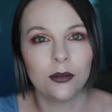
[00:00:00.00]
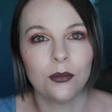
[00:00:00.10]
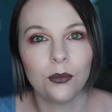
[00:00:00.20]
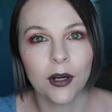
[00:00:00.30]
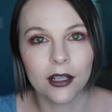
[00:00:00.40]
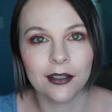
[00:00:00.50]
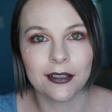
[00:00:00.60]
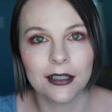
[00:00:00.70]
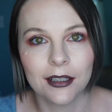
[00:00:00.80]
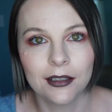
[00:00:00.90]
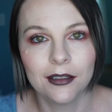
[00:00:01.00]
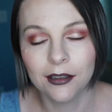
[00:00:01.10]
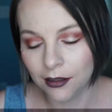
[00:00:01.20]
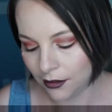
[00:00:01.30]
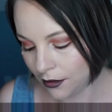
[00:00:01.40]
what good is it?
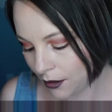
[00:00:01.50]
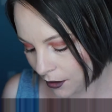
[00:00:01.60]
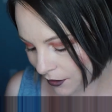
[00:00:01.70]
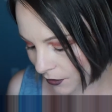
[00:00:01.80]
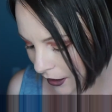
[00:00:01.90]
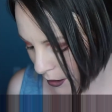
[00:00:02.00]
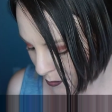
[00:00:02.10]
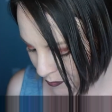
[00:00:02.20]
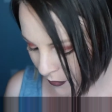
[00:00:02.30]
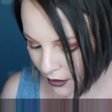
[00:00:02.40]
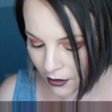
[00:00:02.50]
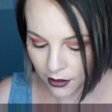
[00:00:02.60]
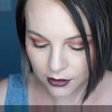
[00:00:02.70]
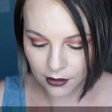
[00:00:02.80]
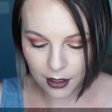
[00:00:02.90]
Okay,
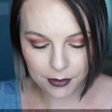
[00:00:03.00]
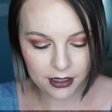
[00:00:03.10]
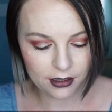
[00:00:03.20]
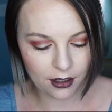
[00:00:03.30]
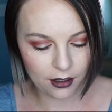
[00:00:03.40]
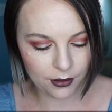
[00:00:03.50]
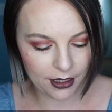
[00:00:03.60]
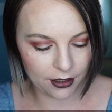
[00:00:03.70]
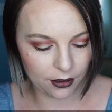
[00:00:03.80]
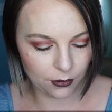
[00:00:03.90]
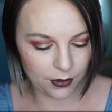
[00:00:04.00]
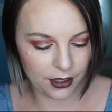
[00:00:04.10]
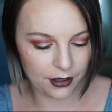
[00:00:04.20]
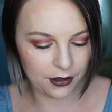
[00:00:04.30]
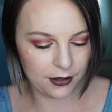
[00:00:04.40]
so I'm going to start here
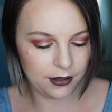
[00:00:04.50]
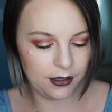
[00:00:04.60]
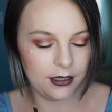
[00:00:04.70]
with